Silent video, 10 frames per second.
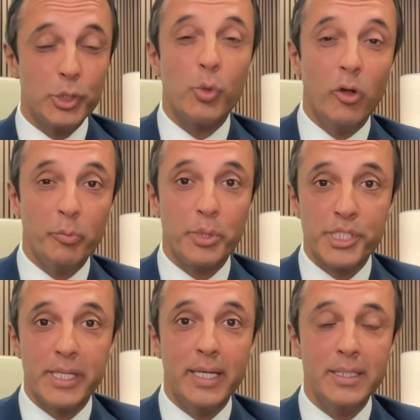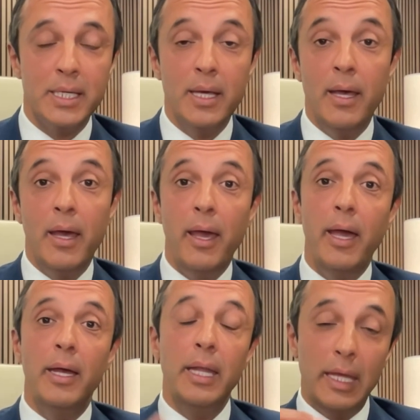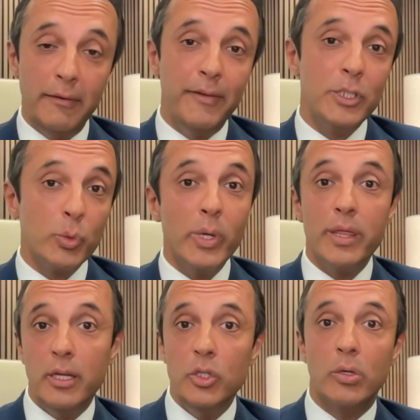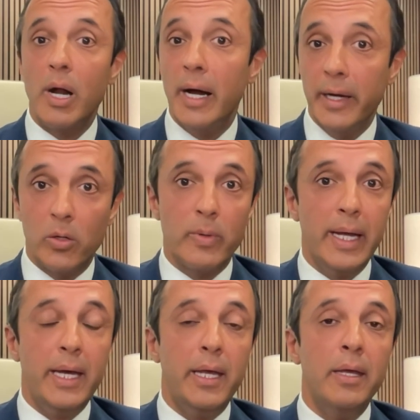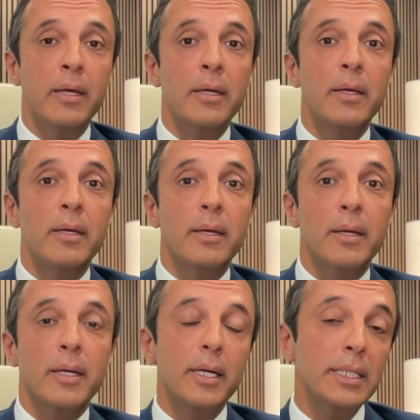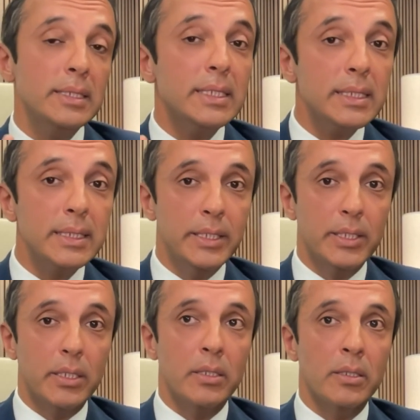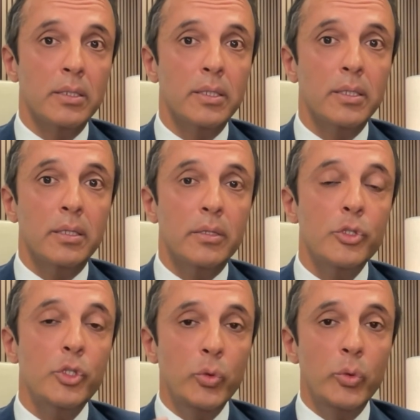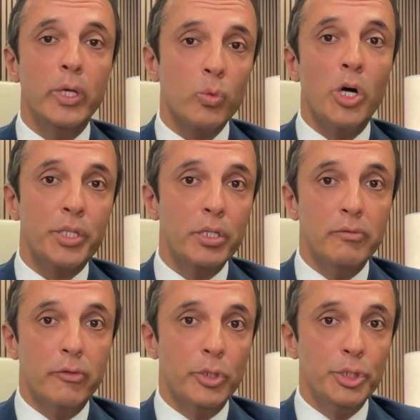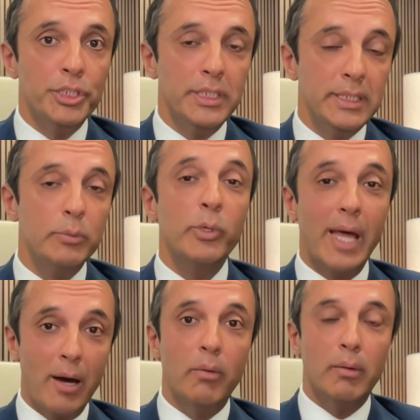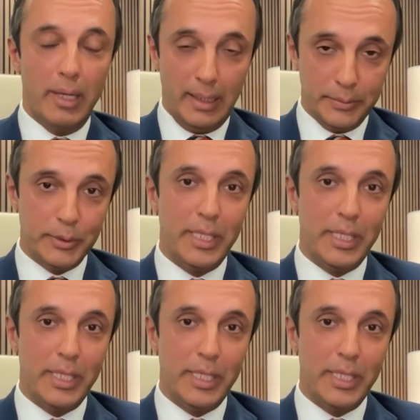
neighborhood of 12%. And if it's within your IRA, consider doing Roth conversions without